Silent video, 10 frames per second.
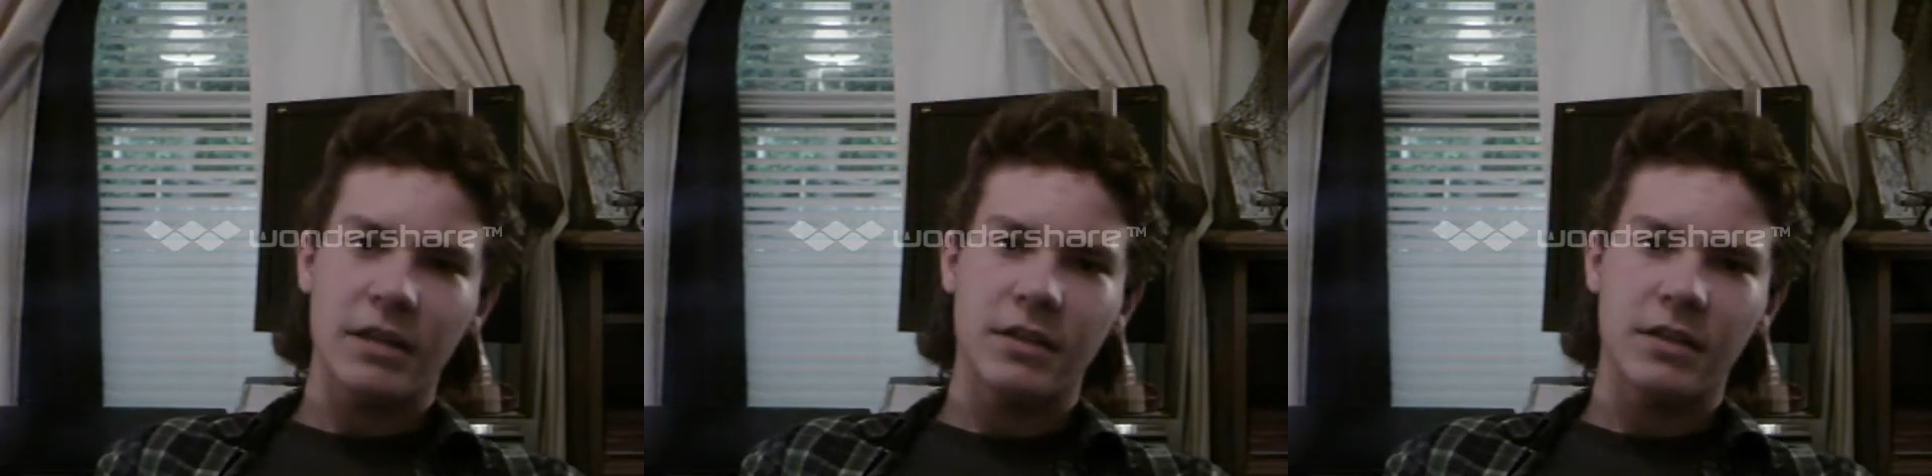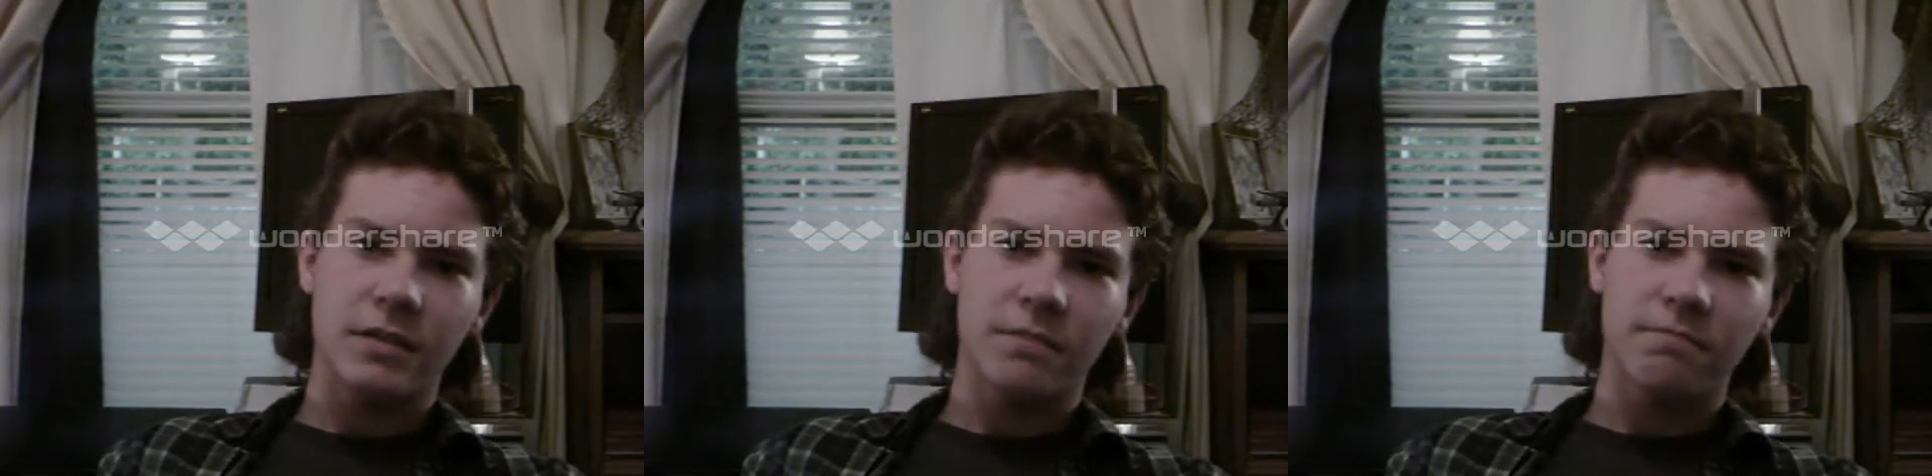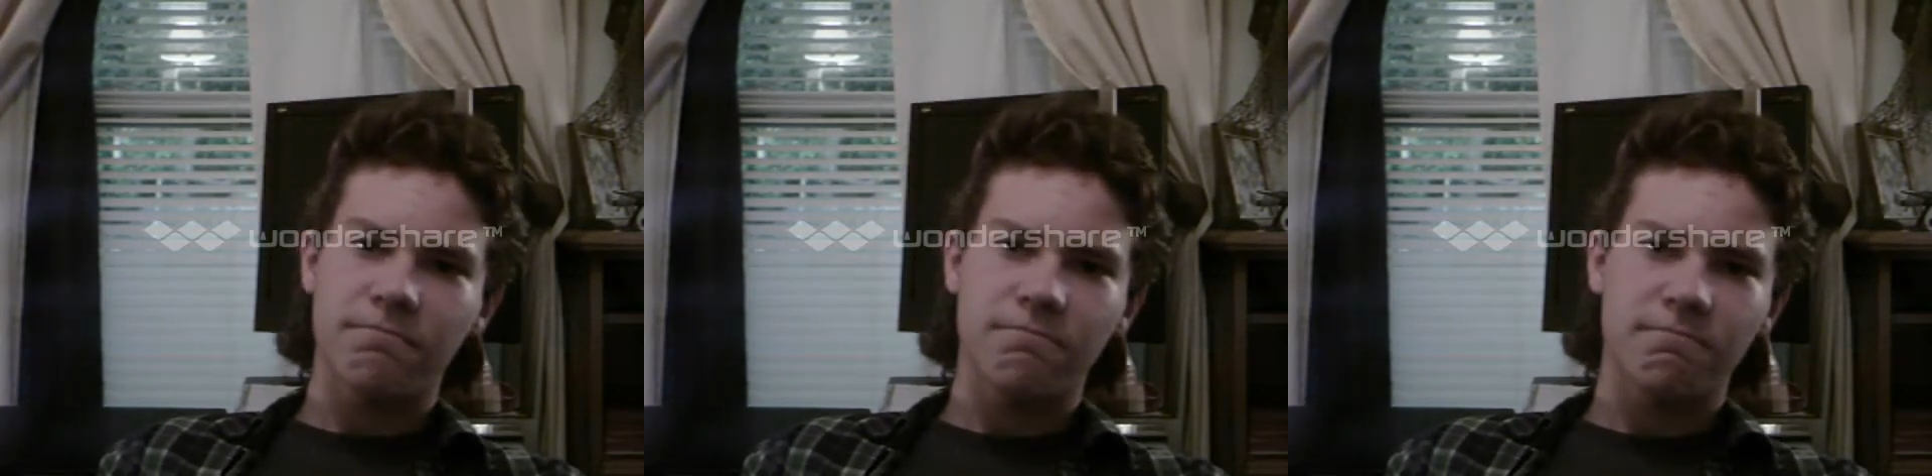it's
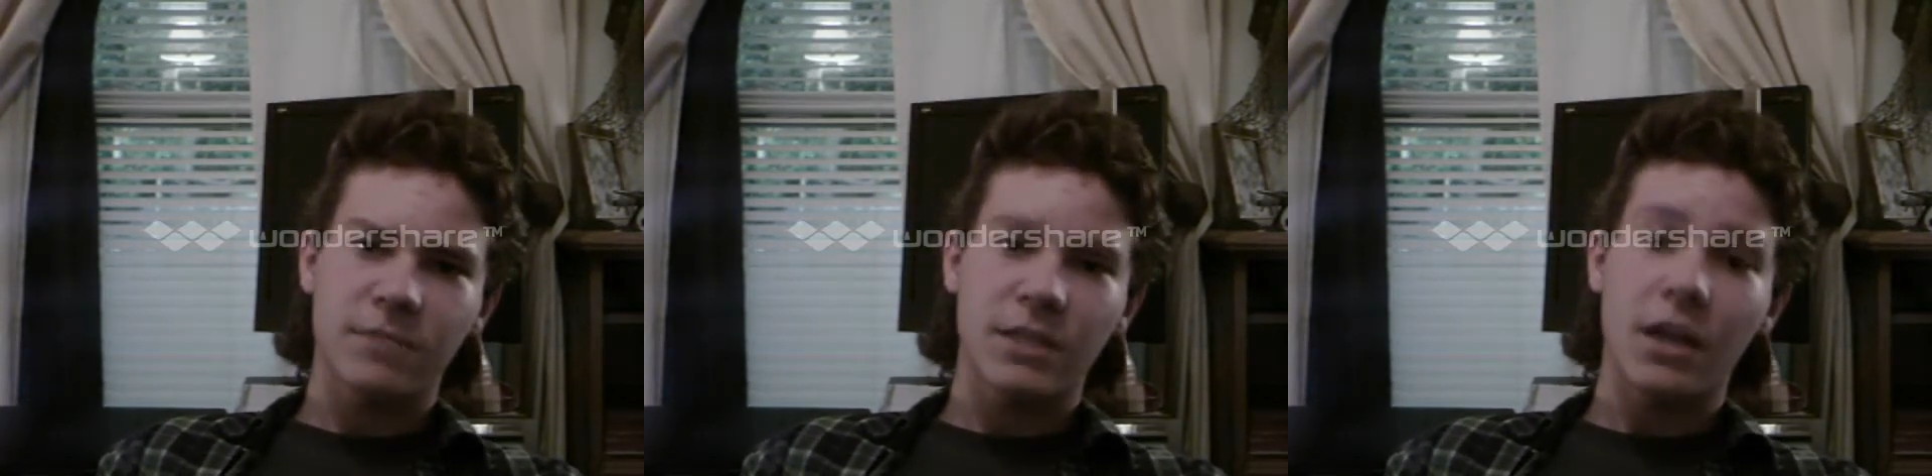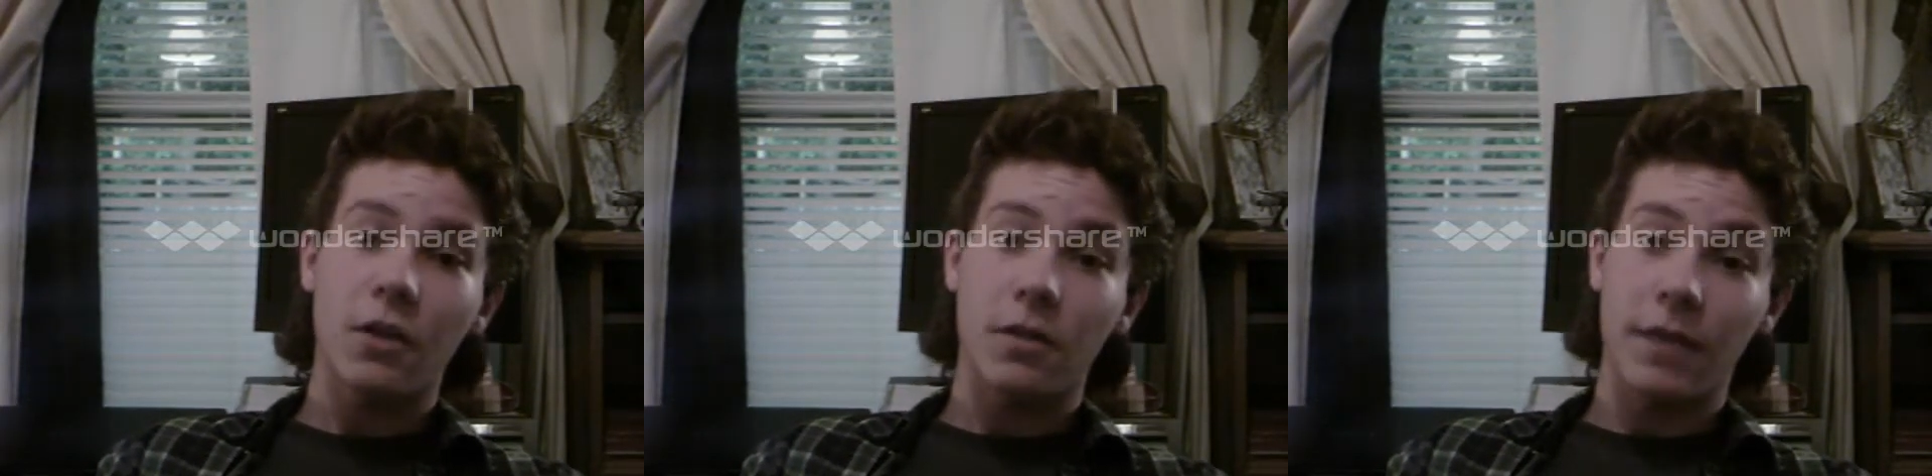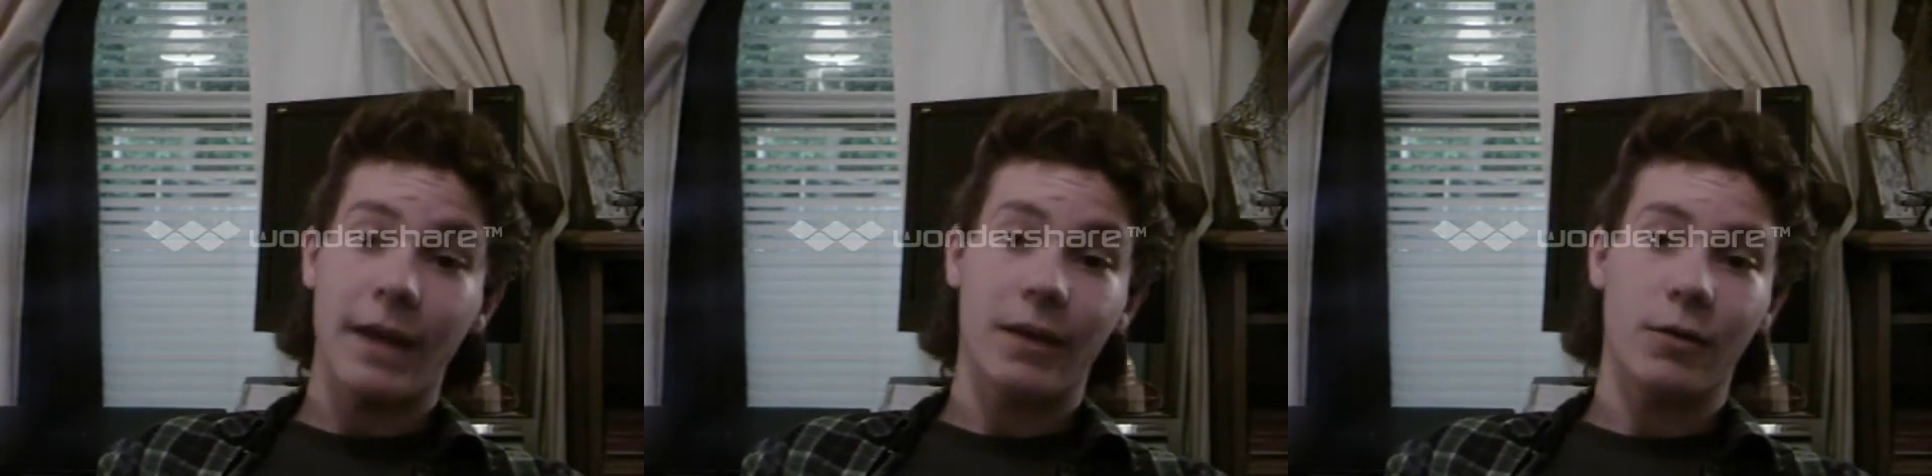not all
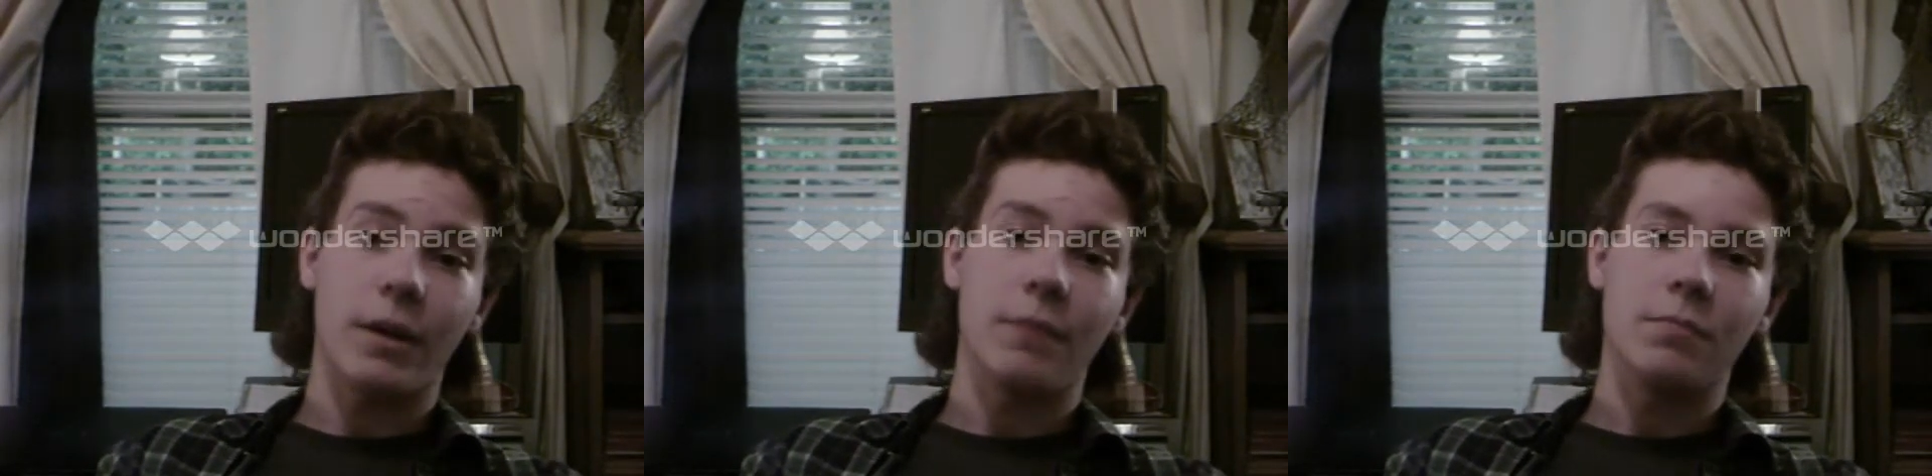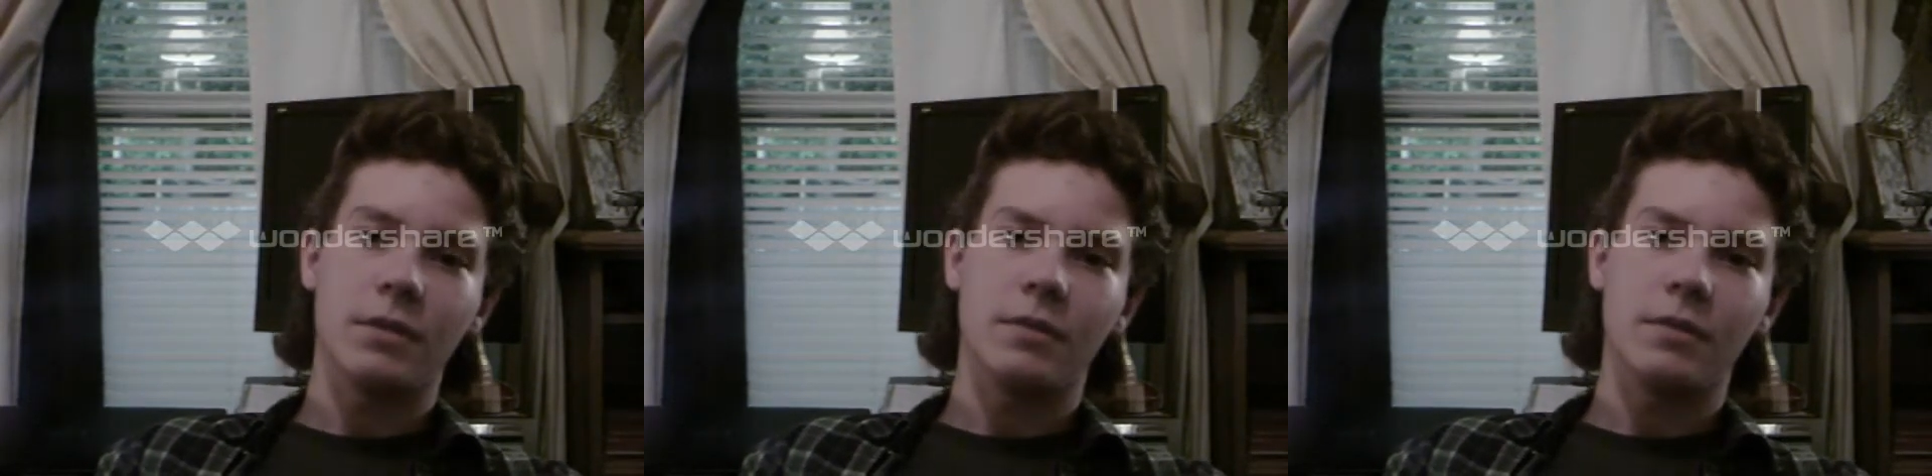that great, but